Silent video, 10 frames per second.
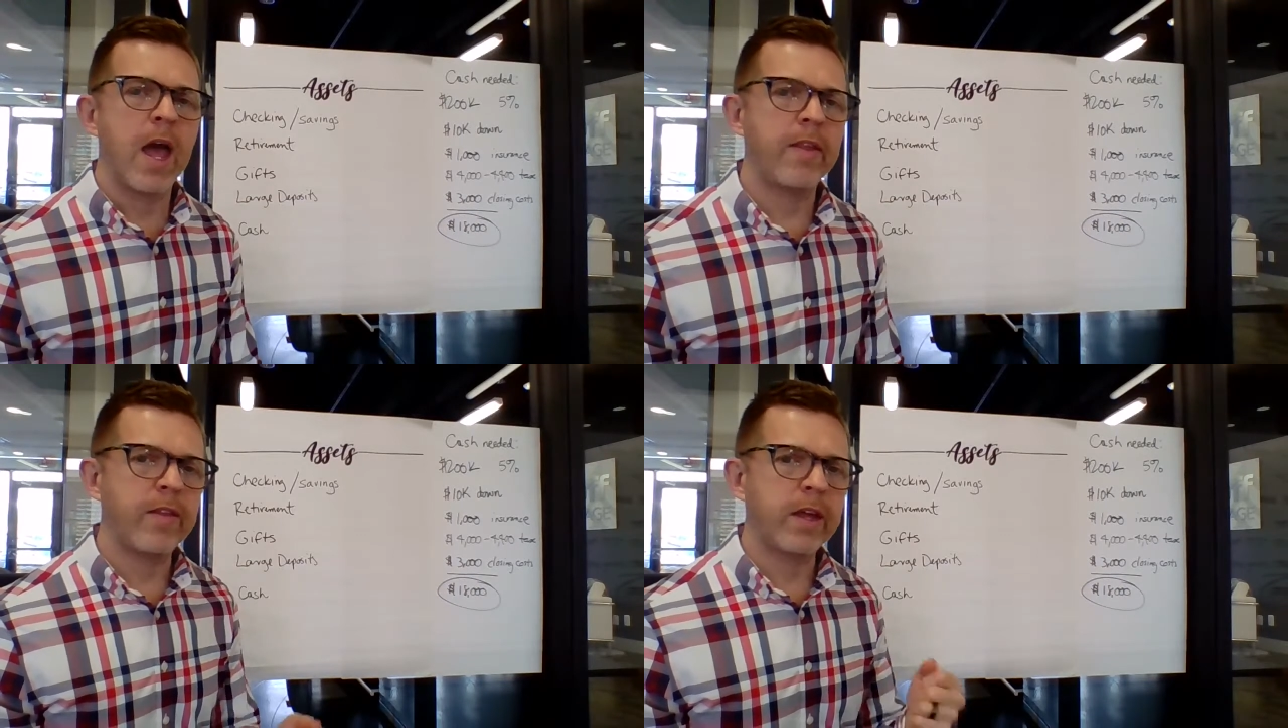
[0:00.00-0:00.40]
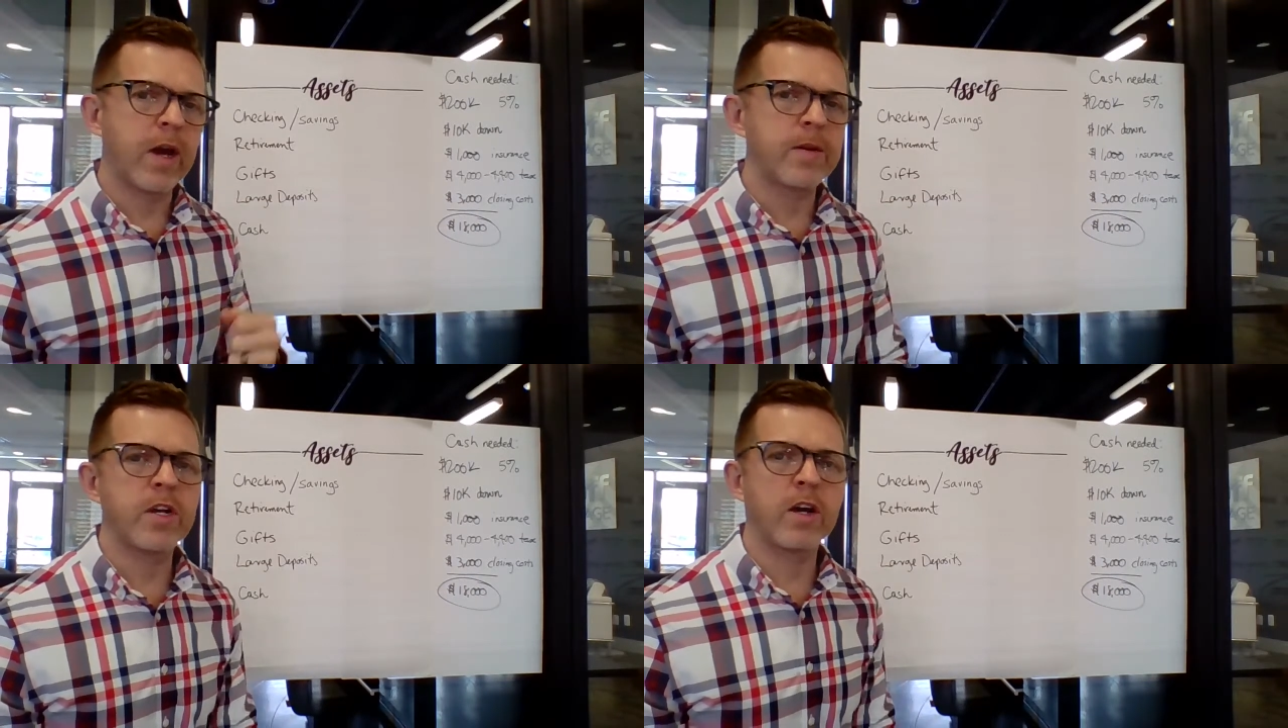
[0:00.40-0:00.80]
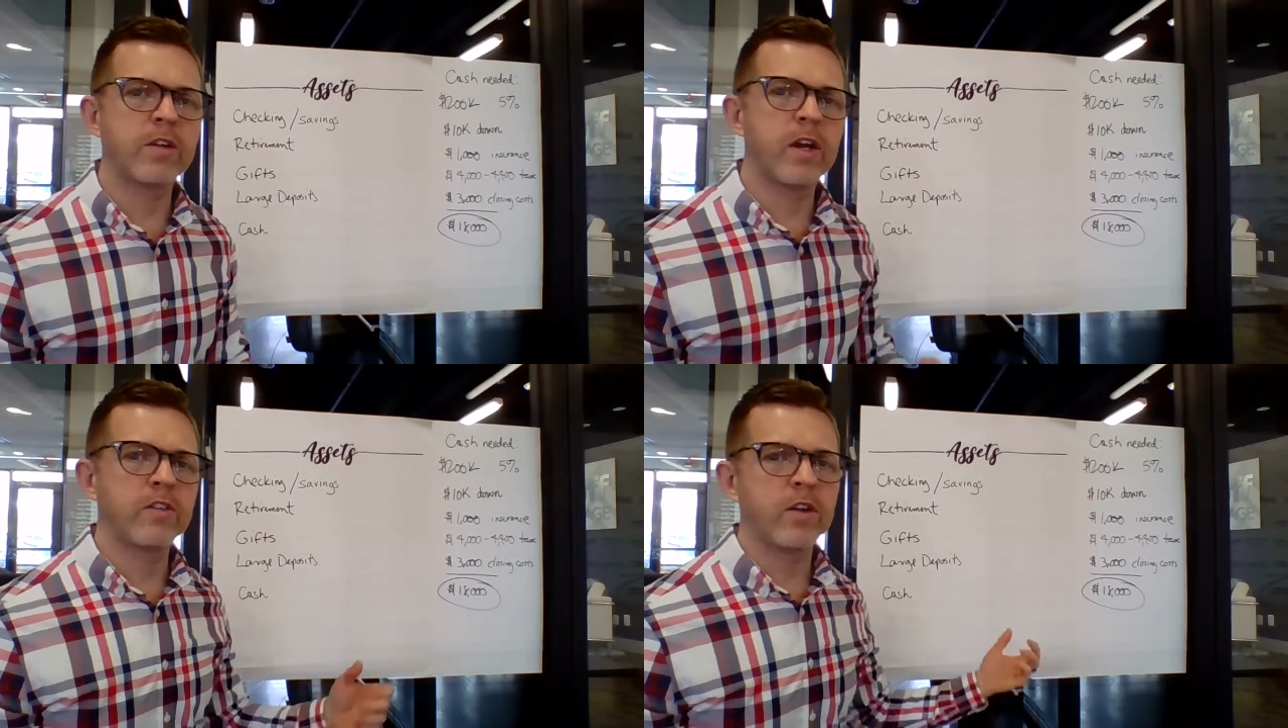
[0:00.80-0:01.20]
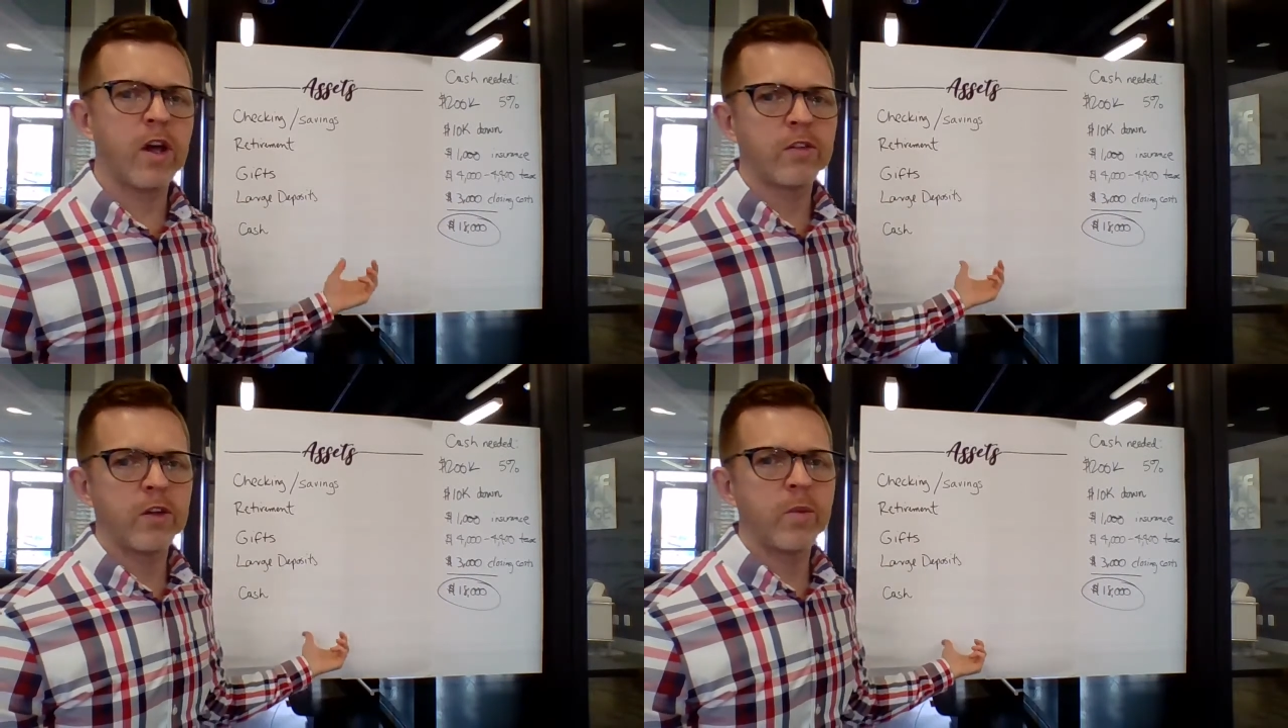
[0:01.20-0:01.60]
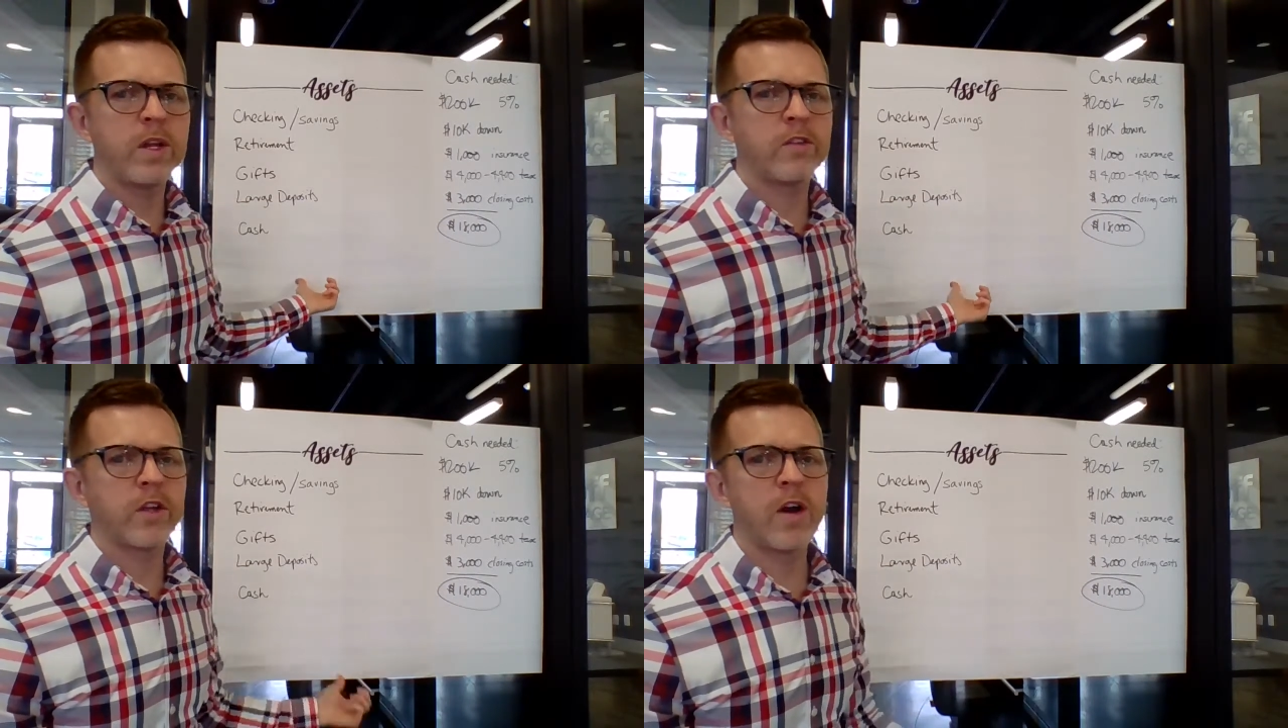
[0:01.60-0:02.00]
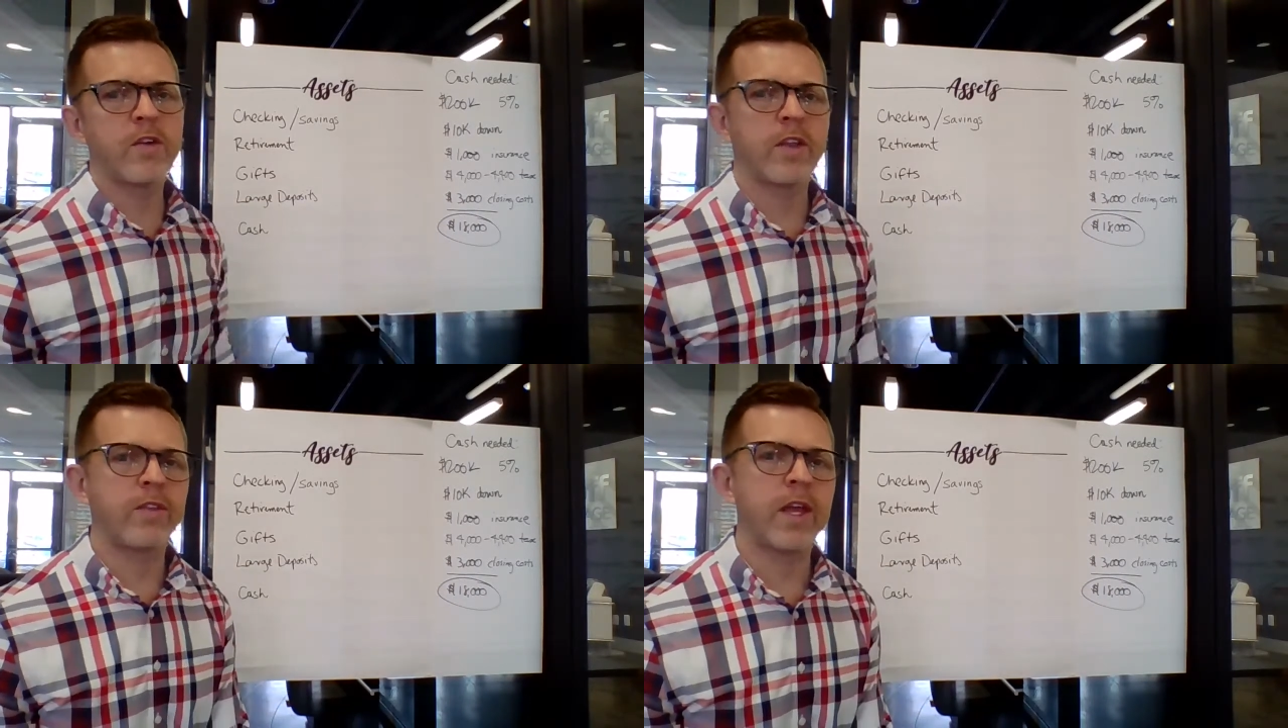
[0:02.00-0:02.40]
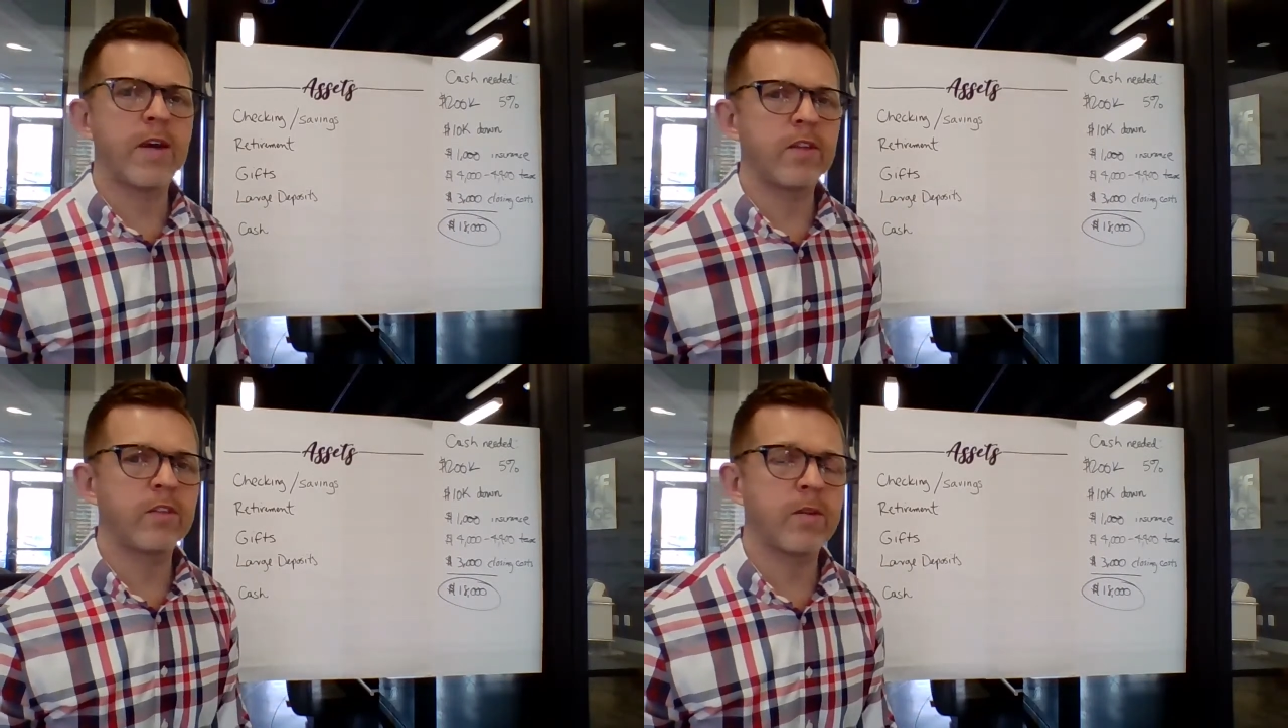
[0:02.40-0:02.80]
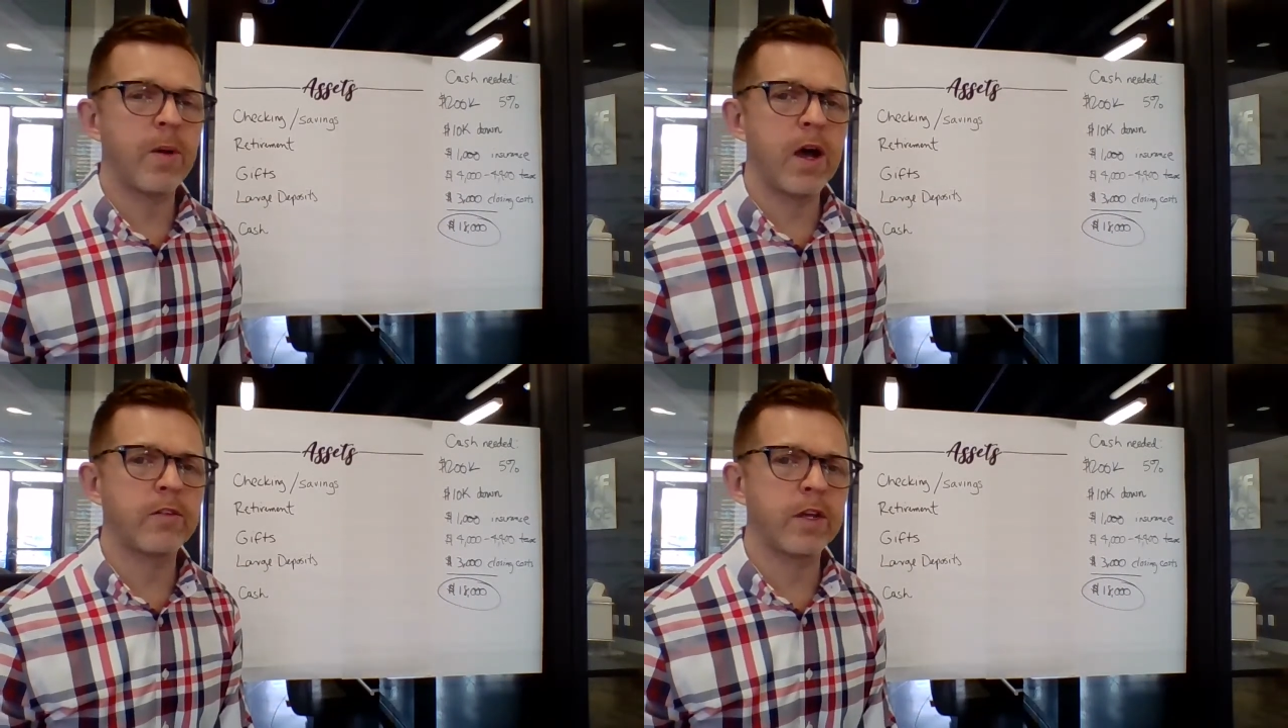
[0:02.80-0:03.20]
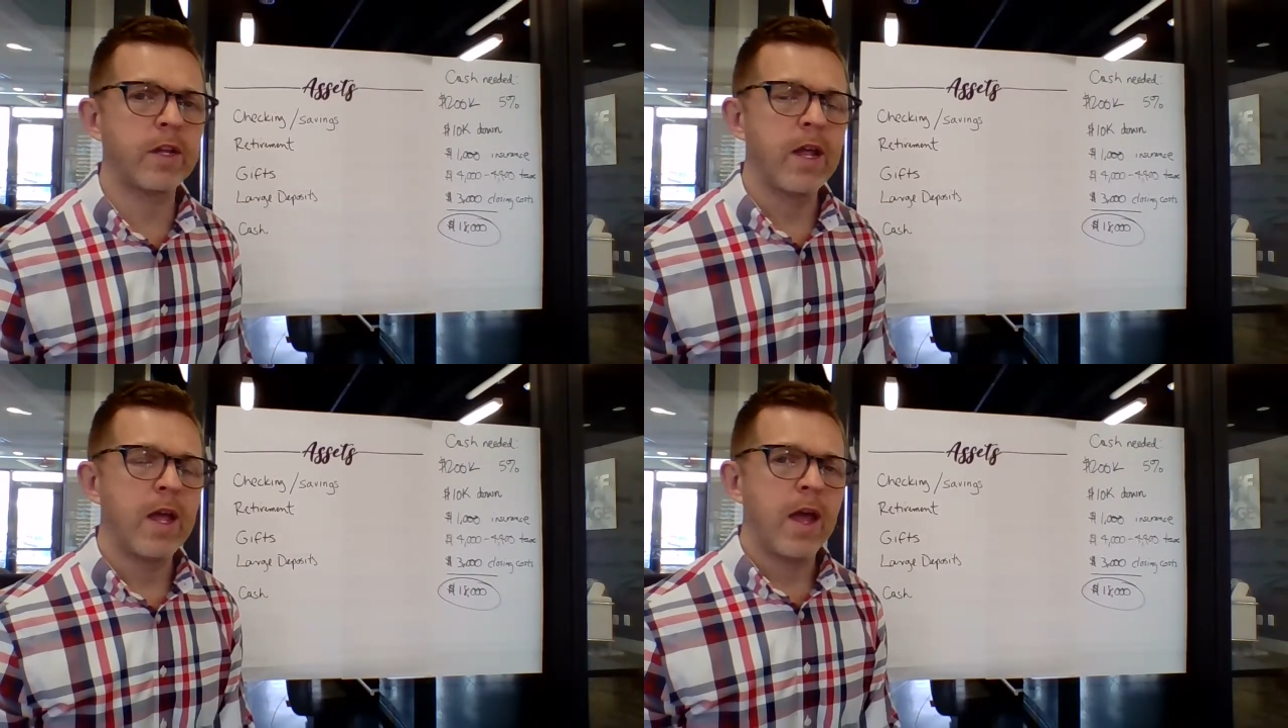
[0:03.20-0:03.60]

and then they come and talk to us and all of a sudden we discover that they have this deposit